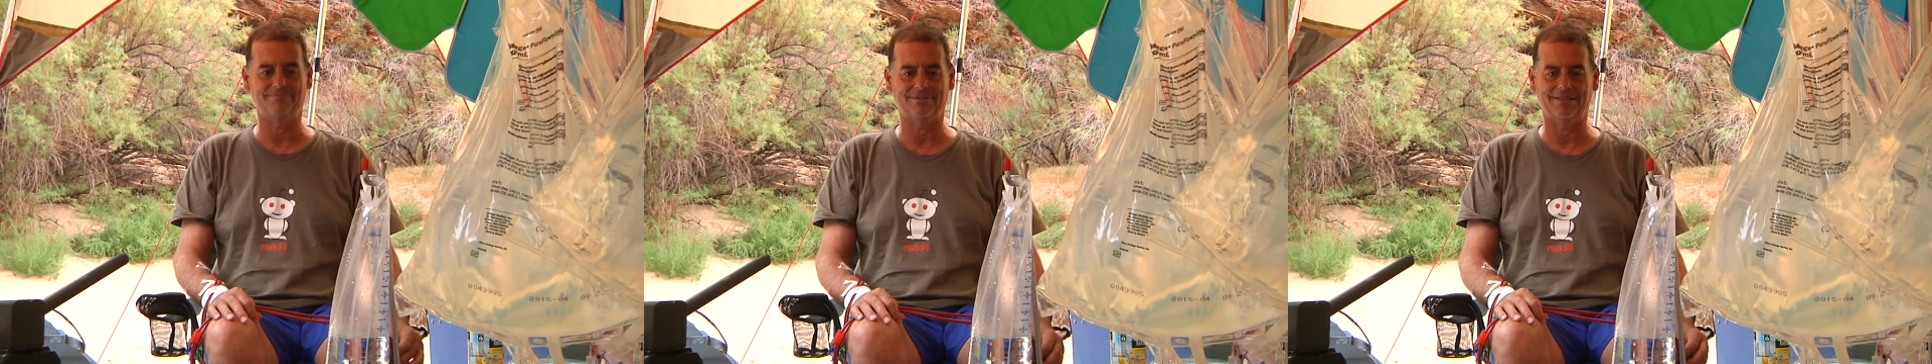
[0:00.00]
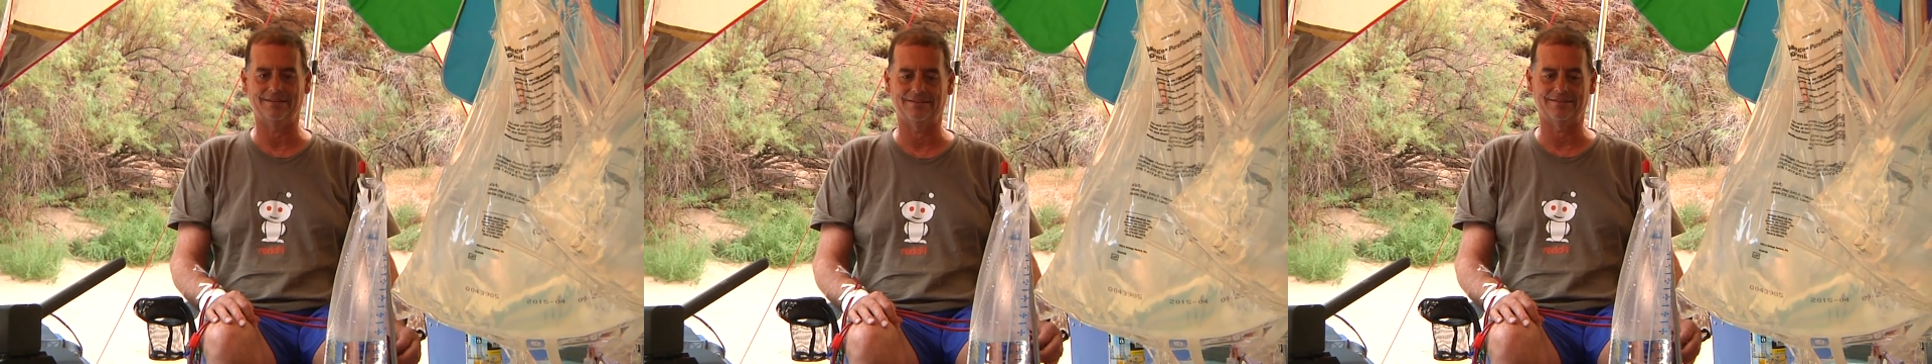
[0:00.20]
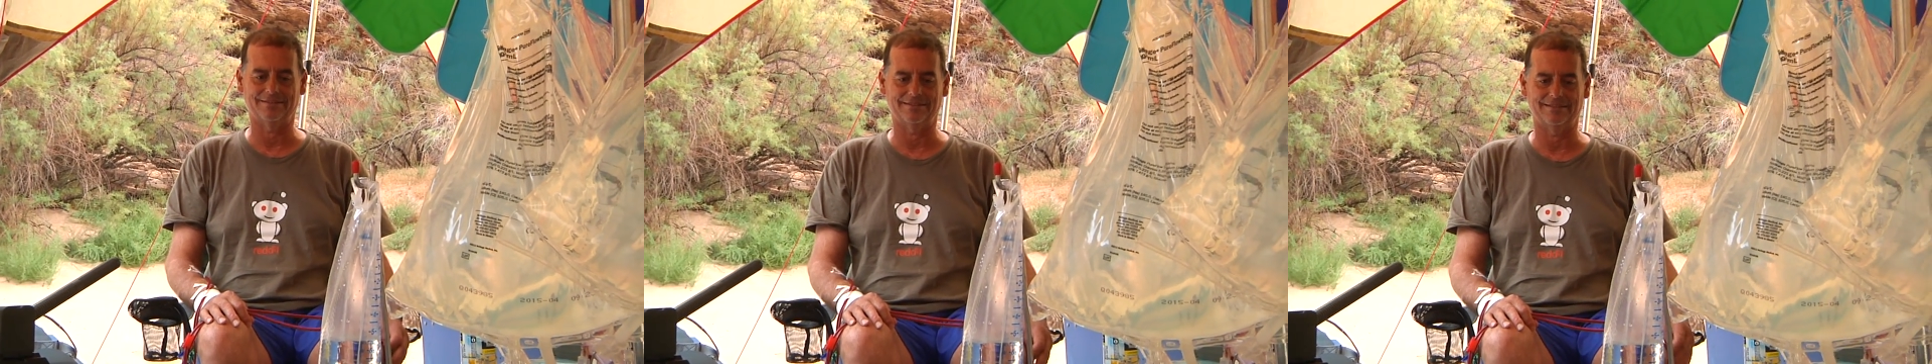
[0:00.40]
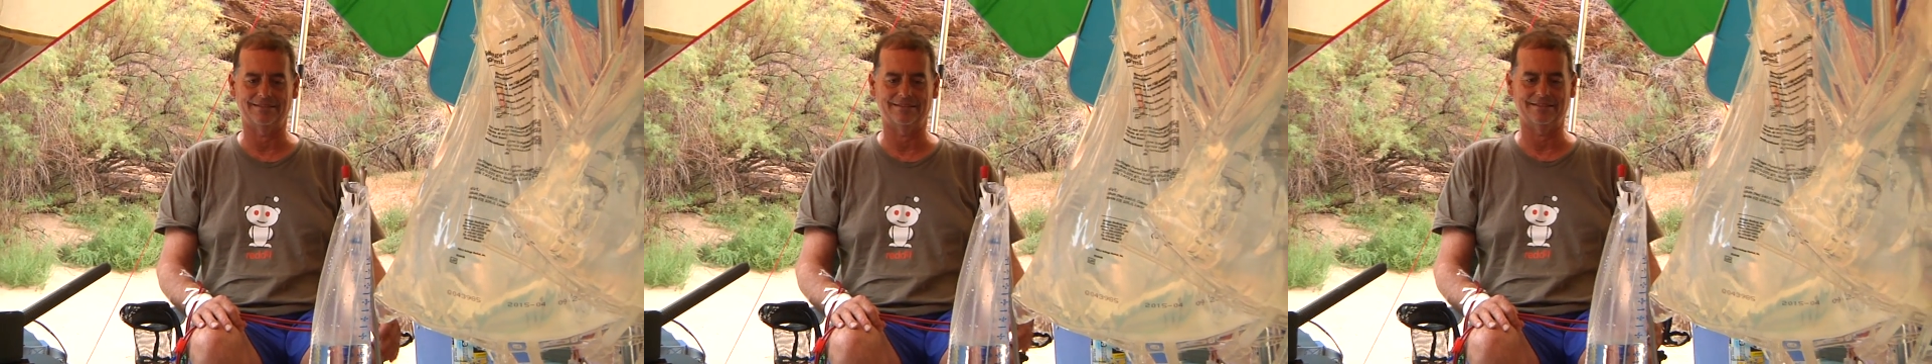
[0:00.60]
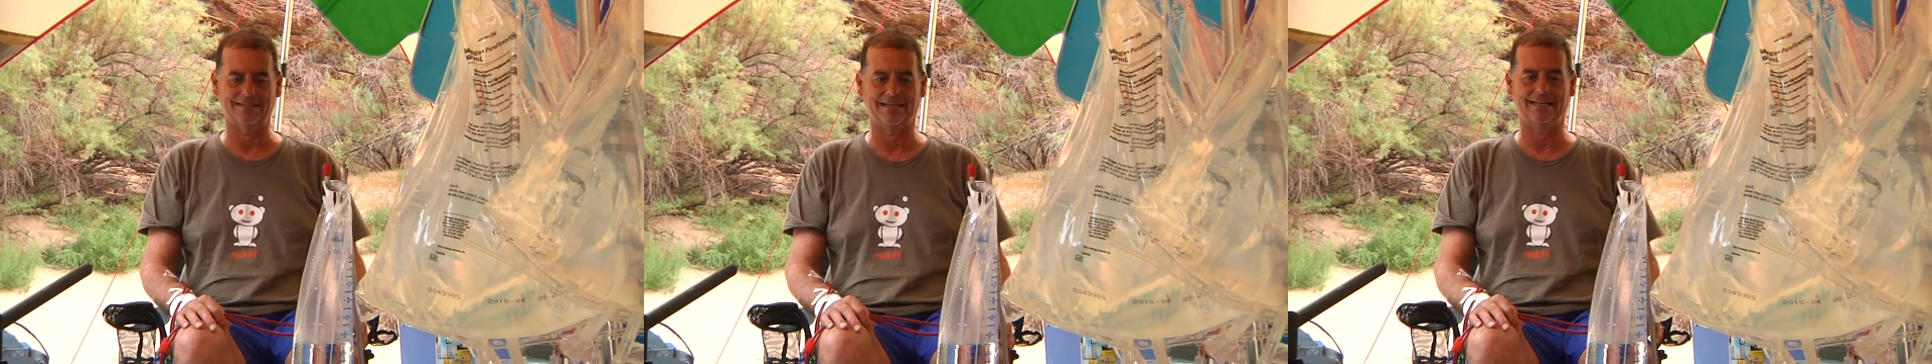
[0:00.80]

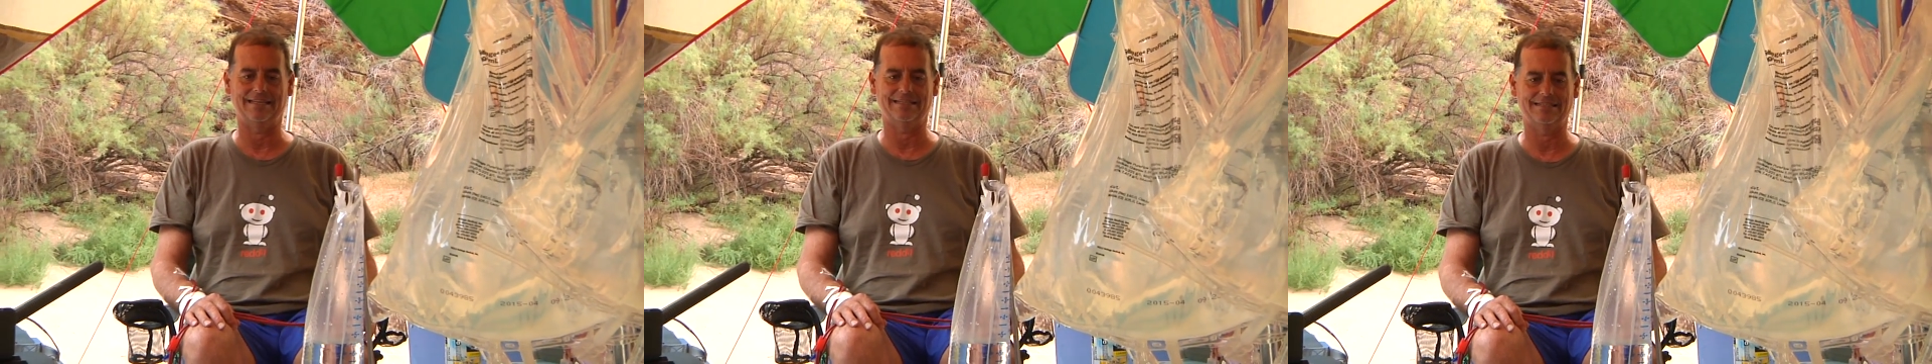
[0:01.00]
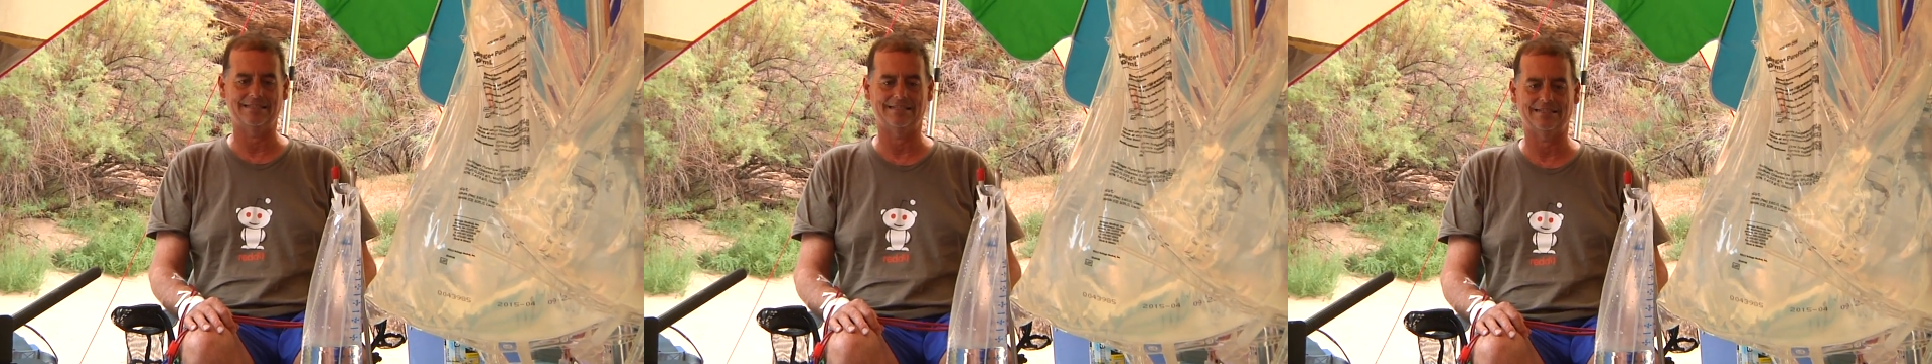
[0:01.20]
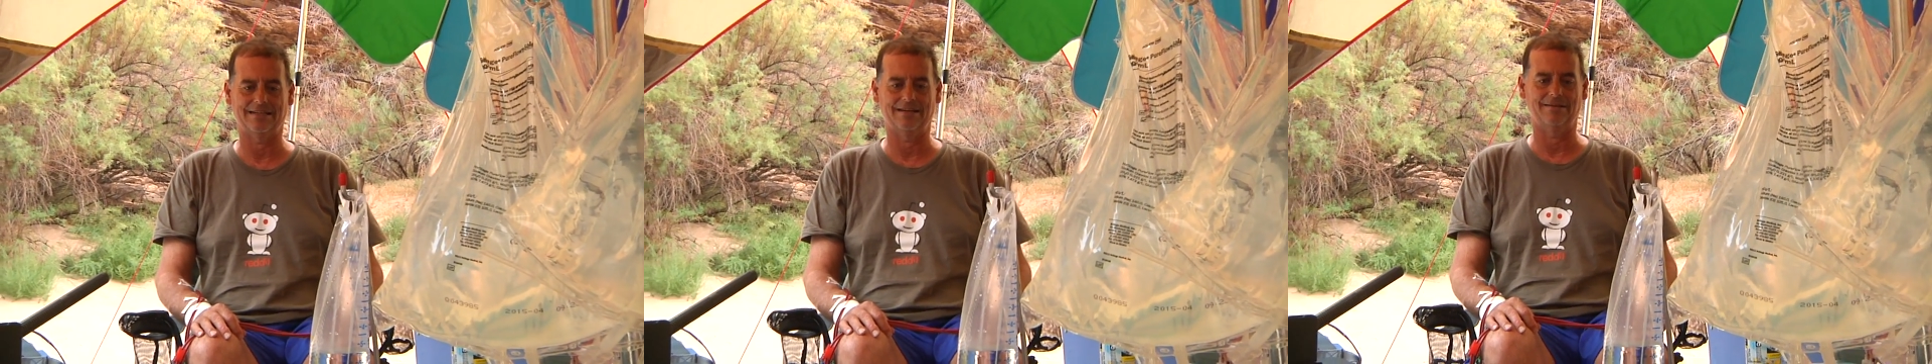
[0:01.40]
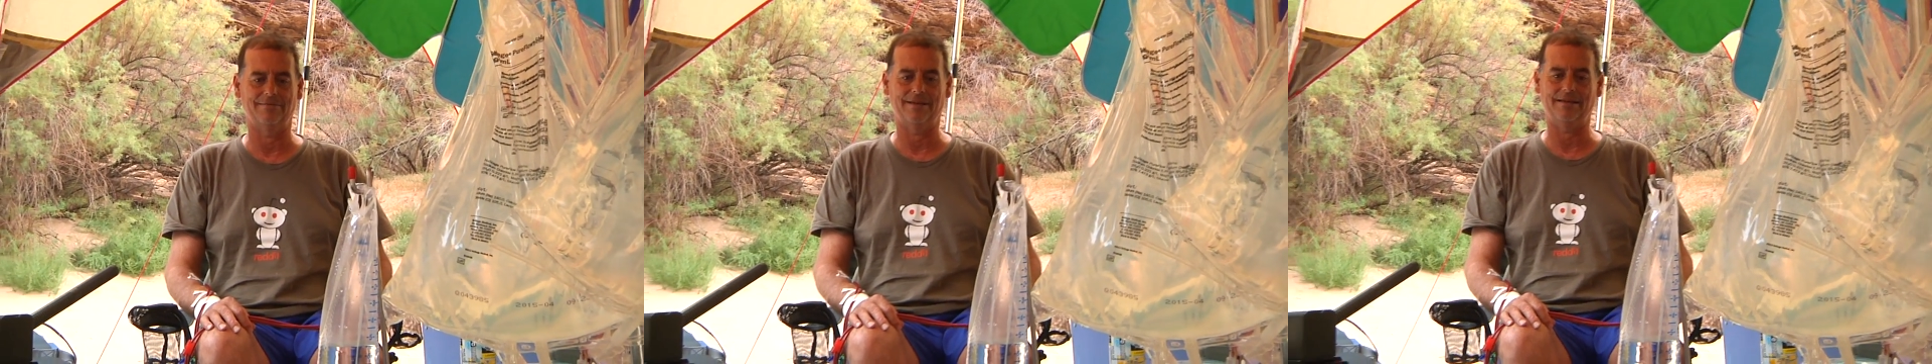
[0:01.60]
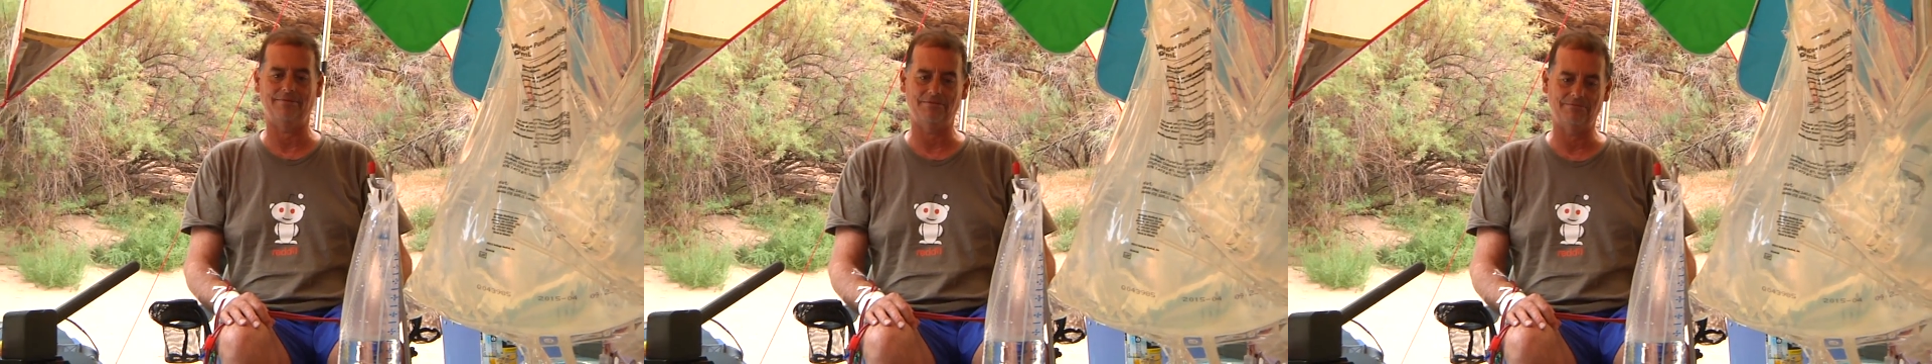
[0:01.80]
okay, this is going to
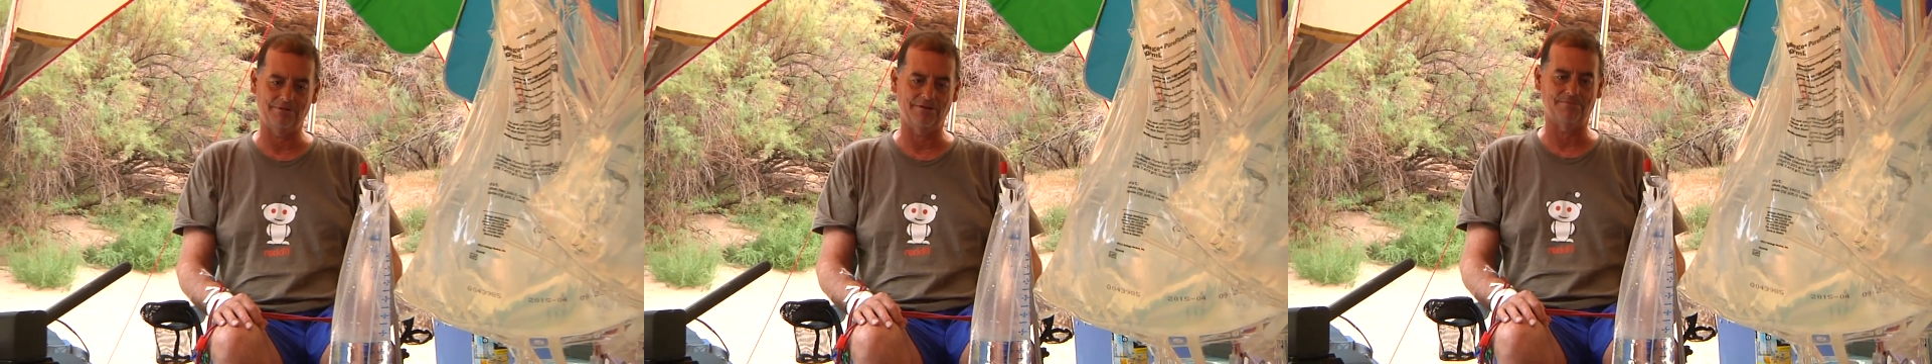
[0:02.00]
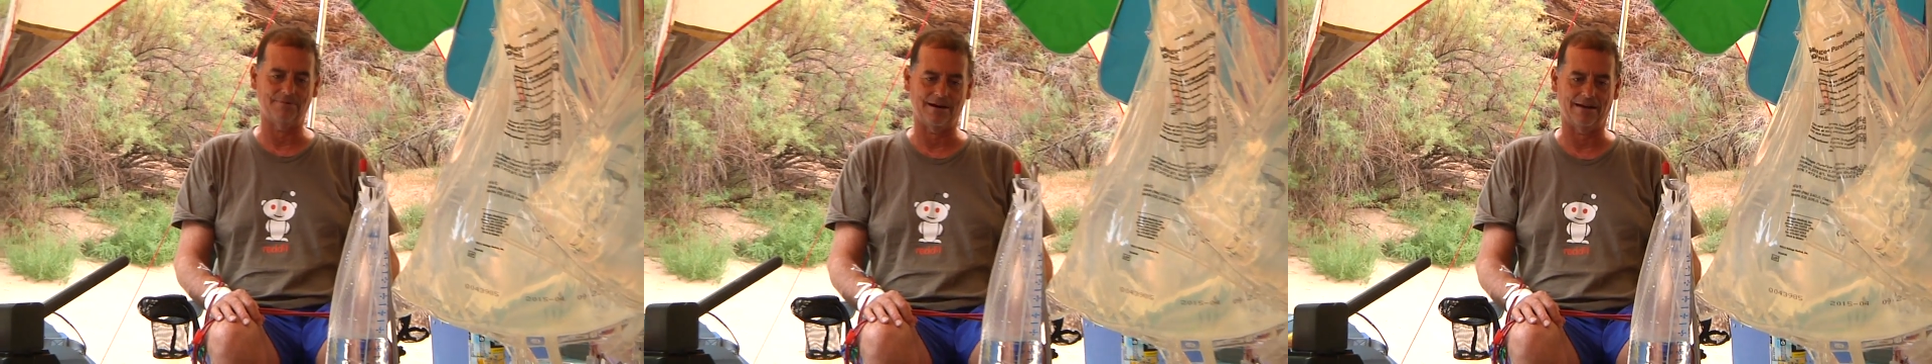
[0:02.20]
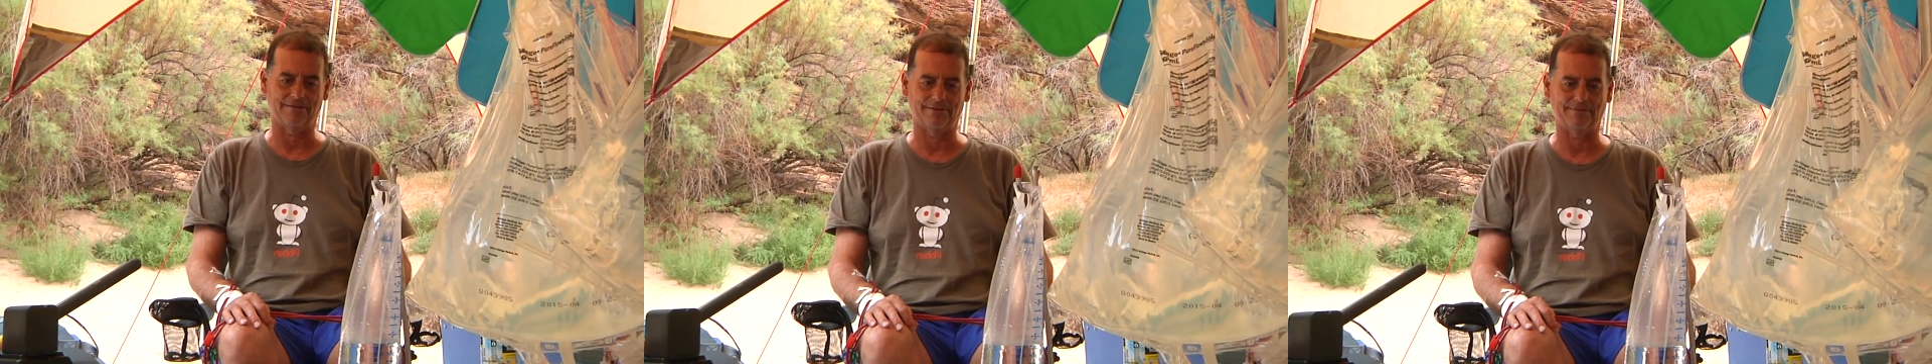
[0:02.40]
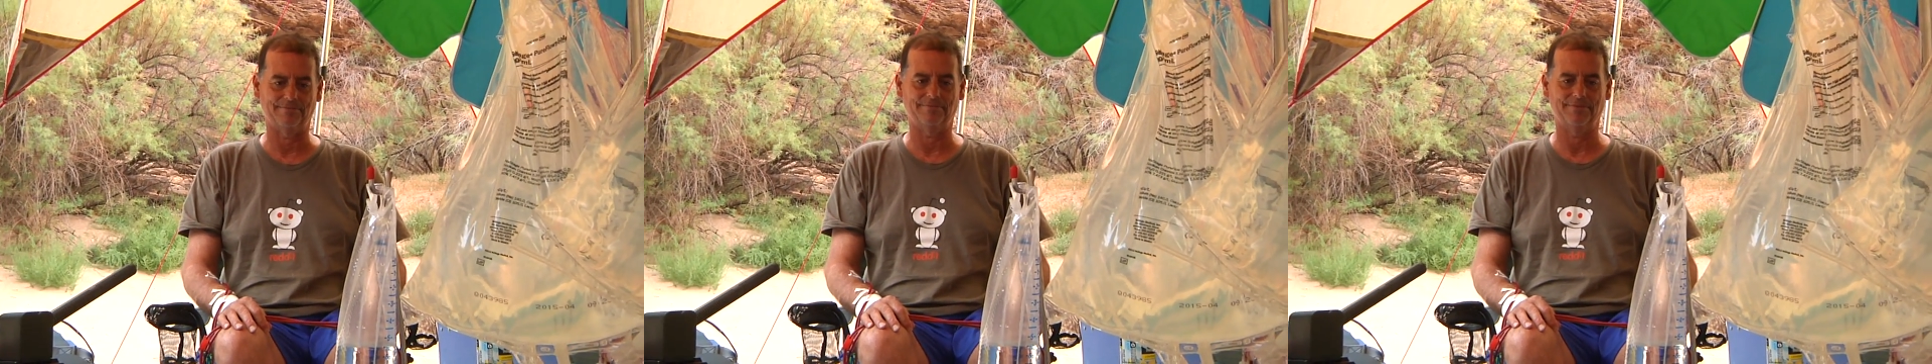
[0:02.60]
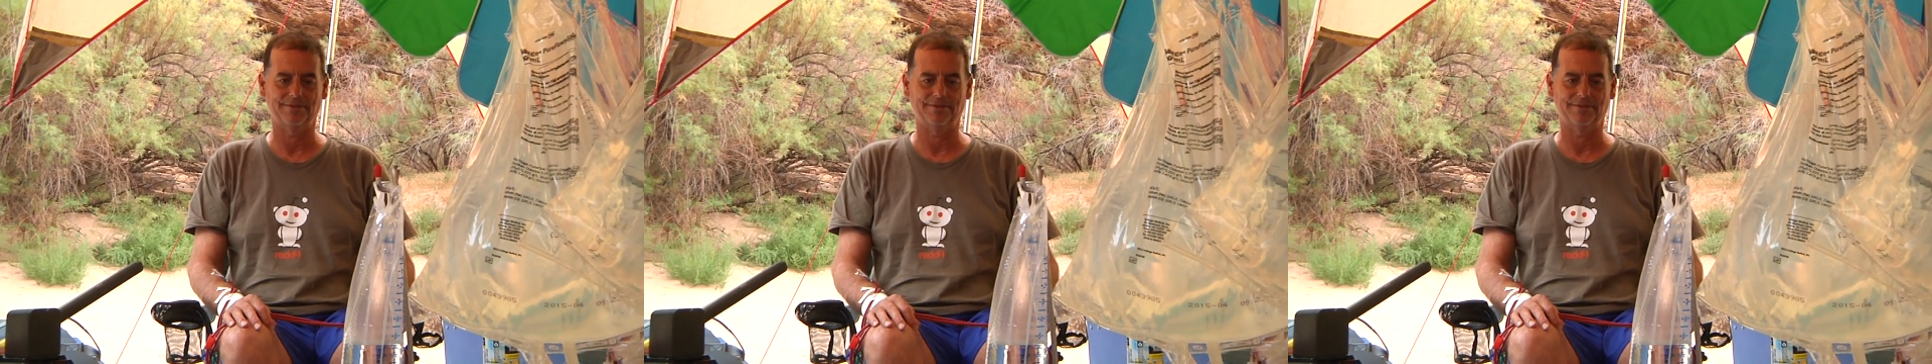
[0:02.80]
maybe be a problem.